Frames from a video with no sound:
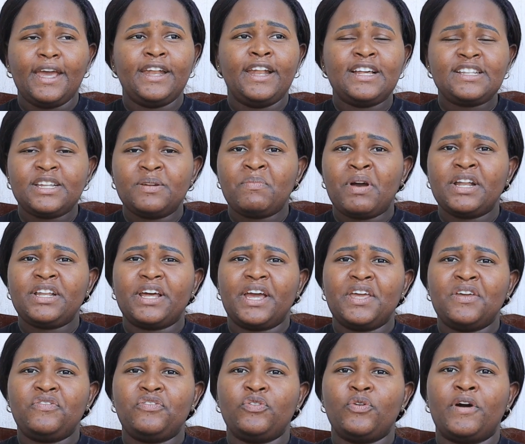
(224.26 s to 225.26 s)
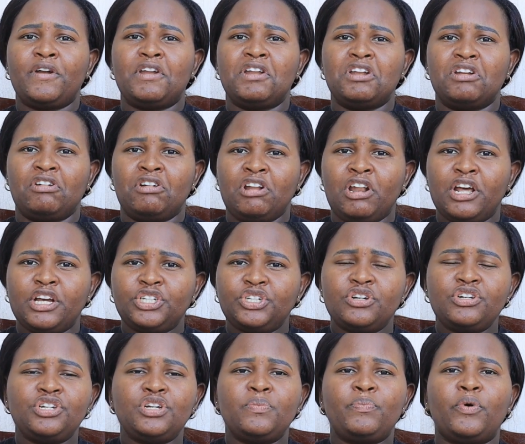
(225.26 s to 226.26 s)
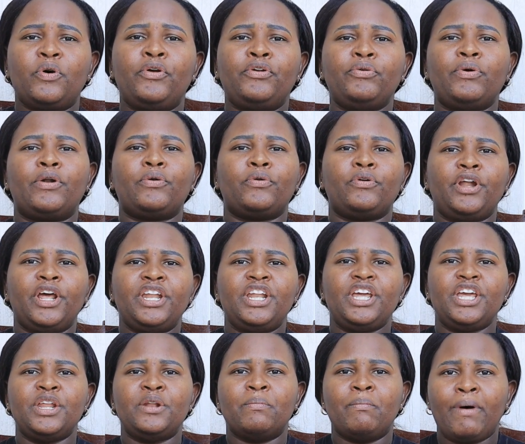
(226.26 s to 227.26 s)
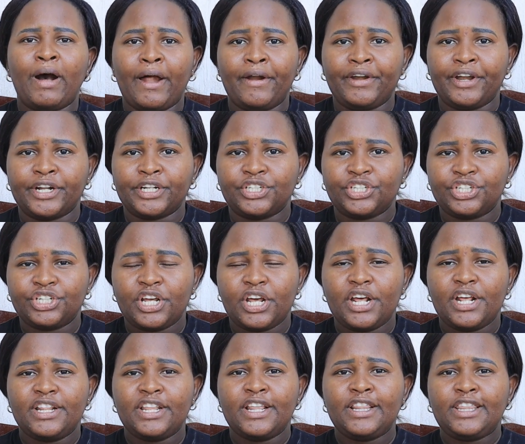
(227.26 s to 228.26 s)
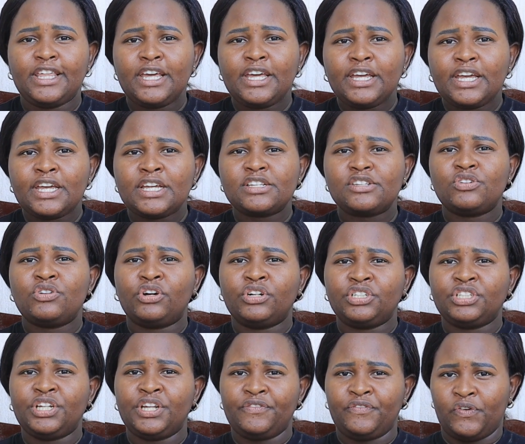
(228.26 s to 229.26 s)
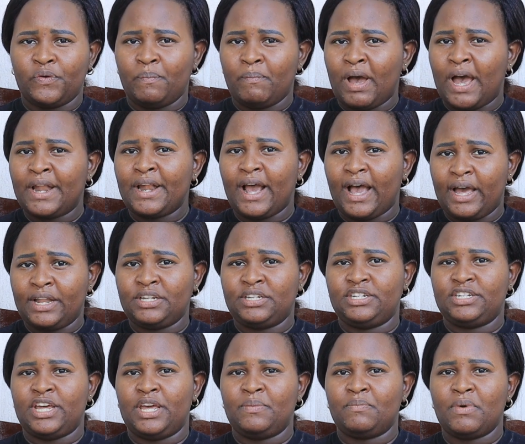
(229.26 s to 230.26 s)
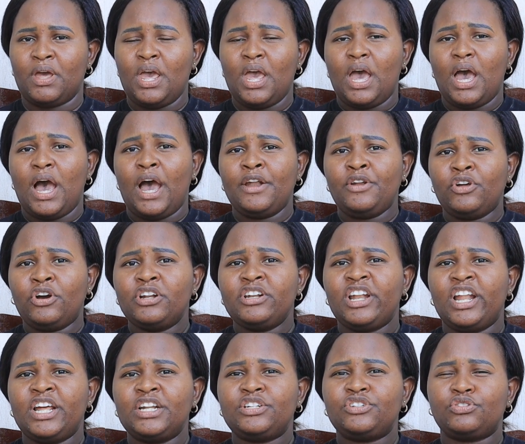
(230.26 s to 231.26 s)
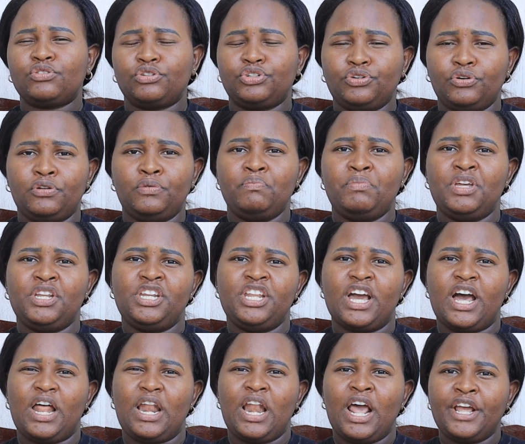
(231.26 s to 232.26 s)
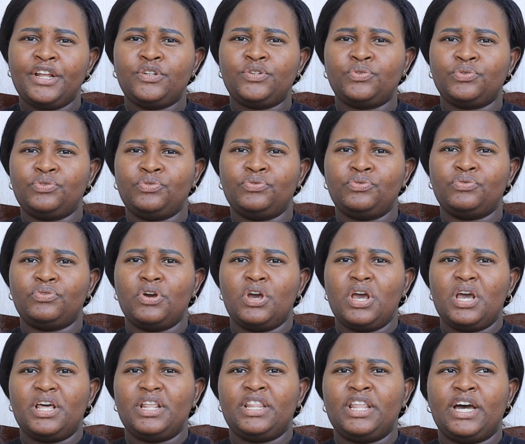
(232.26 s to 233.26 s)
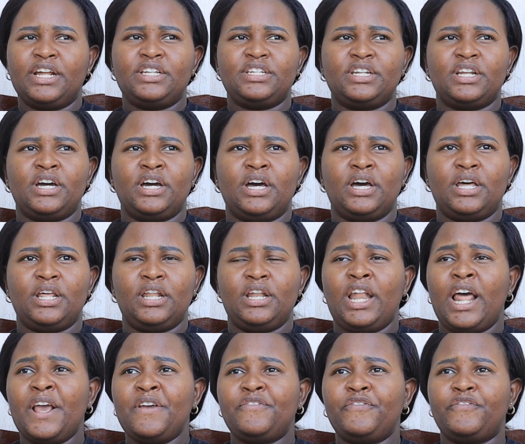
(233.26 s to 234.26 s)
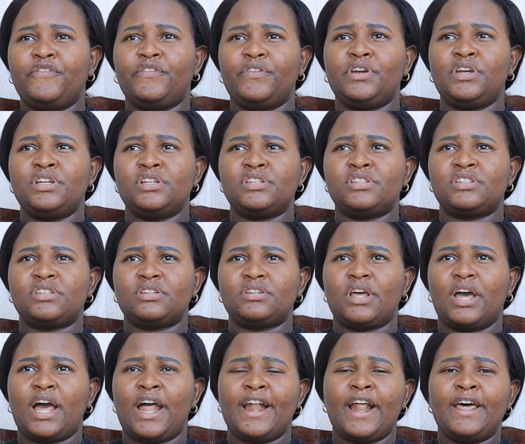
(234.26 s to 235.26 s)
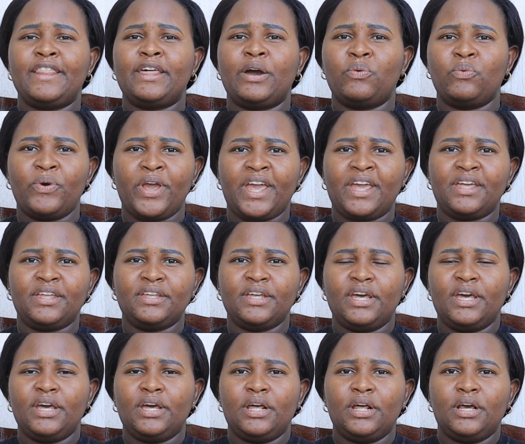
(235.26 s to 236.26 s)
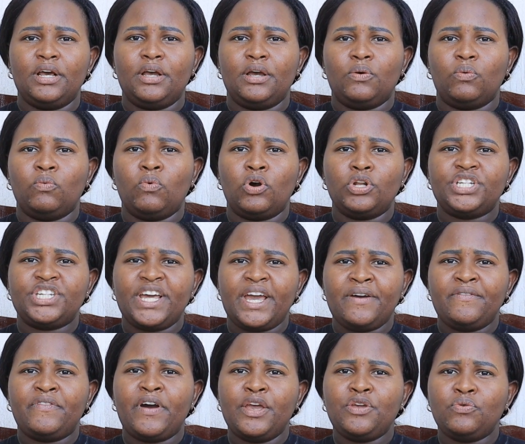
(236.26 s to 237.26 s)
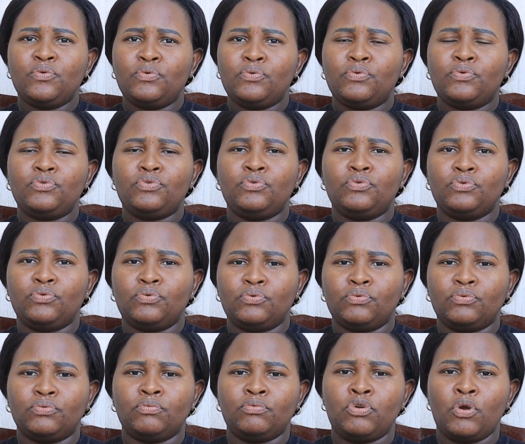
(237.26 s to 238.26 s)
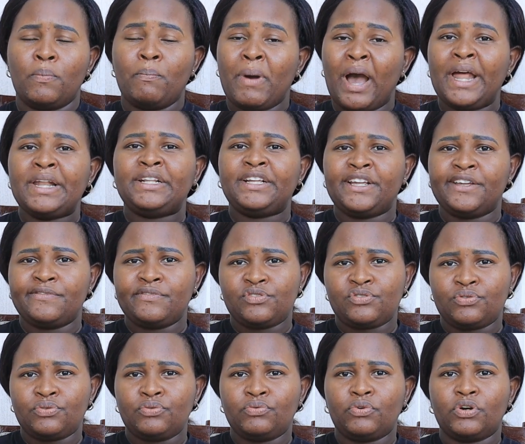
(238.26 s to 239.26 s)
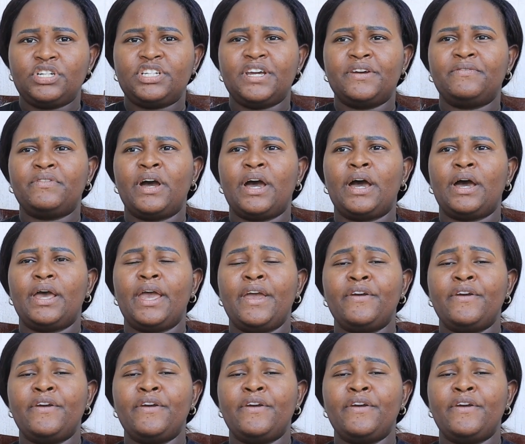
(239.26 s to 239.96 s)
Doesn't matter if you are in relationship or you are already in marriage. The thing is, don't give your man hard time. And don't let social media lie to you that life is another way. Whatever your man gives you, whatever